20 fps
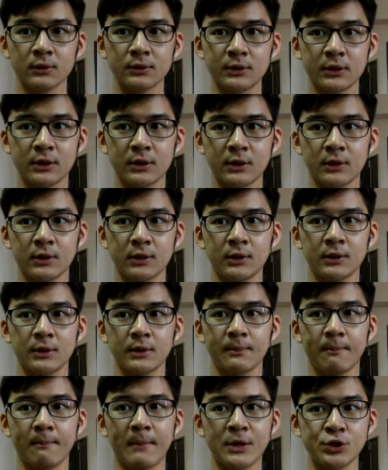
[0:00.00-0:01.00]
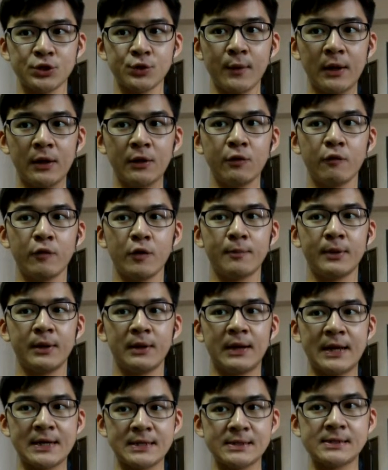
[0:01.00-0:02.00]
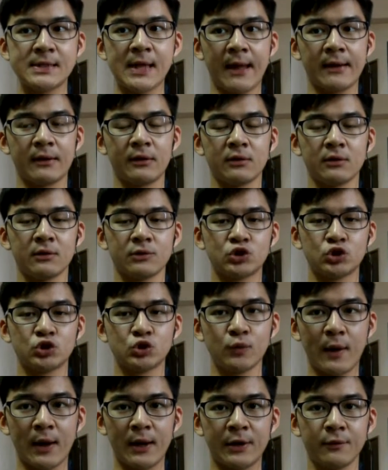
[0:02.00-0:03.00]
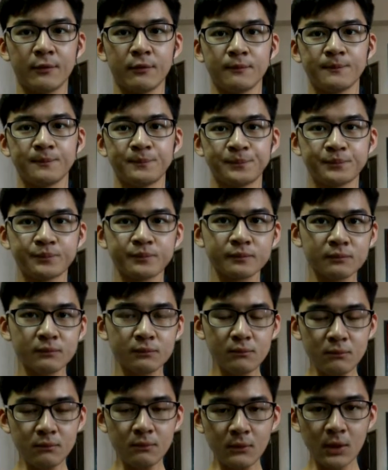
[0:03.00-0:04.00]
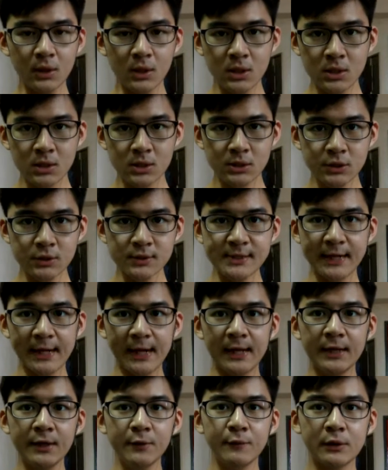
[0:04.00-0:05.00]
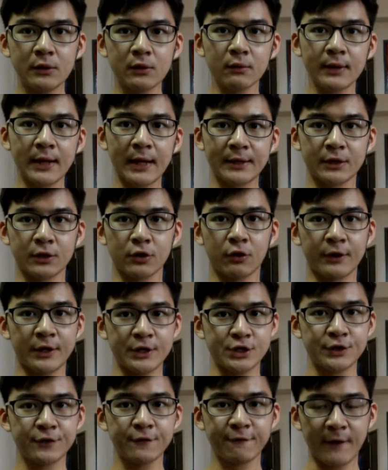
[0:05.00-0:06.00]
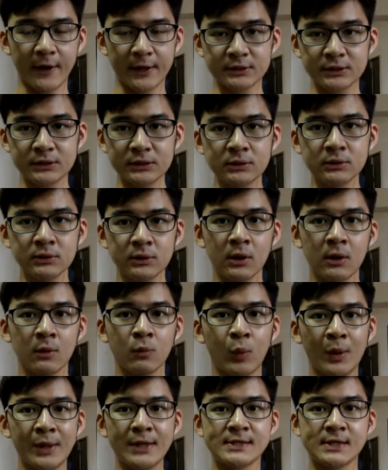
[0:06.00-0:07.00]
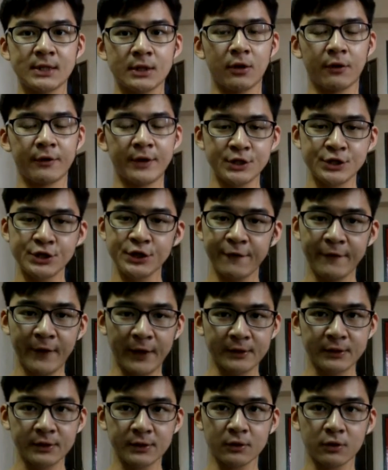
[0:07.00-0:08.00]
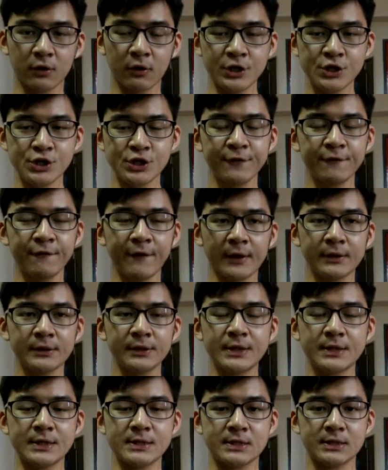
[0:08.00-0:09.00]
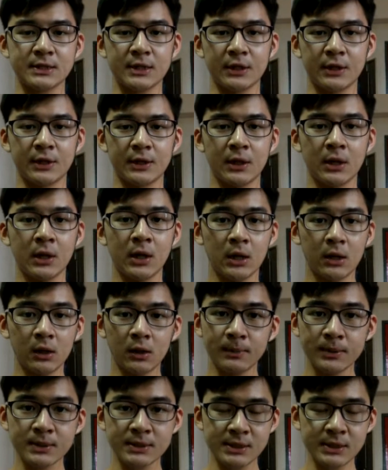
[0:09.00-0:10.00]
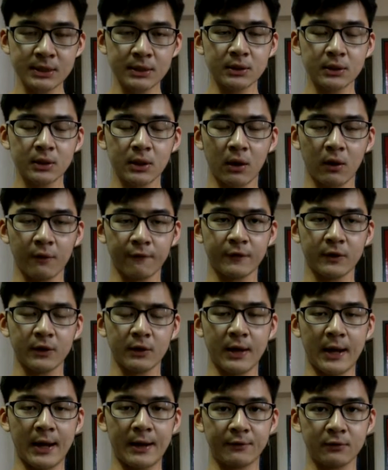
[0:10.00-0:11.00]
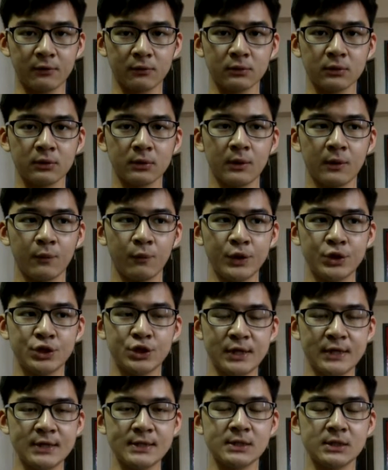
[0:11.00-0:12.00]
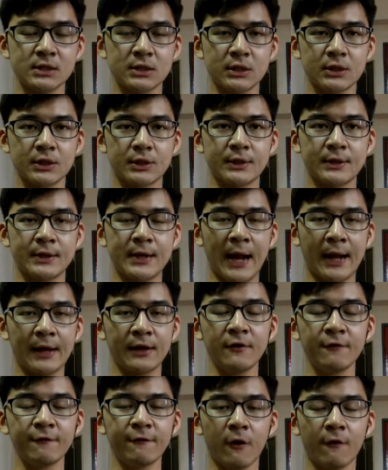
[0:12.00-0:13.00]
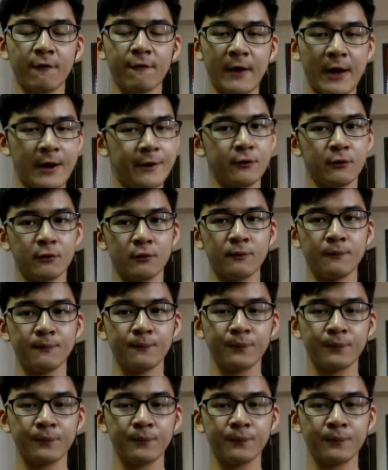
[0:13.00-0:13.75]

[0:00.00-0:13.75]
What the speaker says: the measure value will be less than the true value. So secondly, we look at the correction factor. What is a correction factor? Correction factor is the opposite of the error, which is the negative of error.